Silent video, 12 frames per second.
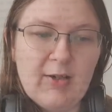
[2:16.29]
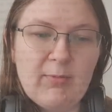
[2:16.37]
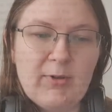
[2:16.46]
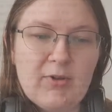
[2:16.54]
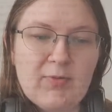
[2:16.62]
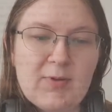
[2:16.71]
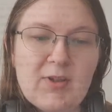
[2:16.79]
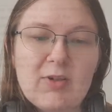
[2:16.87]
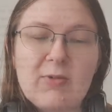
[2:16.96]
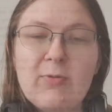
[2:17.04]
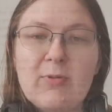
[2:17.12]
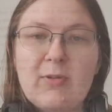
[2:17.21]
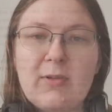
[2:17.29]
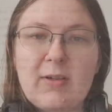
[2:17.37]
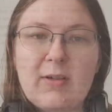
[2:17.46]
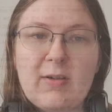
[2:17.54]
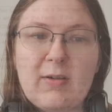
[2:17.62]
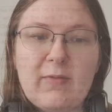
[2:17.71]
which was a total
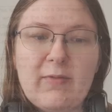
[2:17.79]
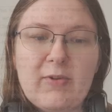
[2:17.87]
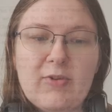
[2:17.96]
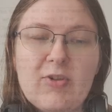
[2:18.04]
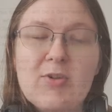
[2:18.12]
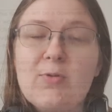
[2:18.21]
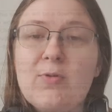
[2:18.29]
of just